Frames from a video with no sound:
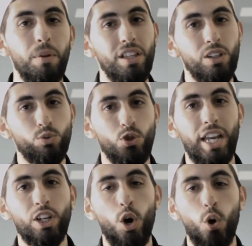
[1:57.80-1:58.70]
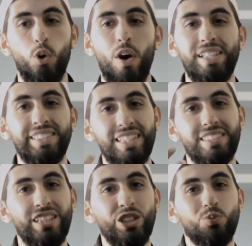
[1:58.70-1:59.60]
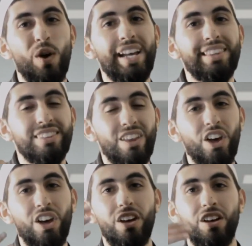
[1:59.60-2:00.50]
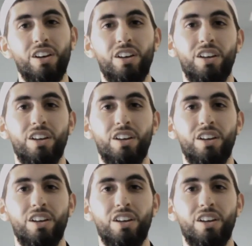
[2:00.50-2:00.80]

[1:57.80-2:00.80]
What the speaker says: But little do they know her identity's right there.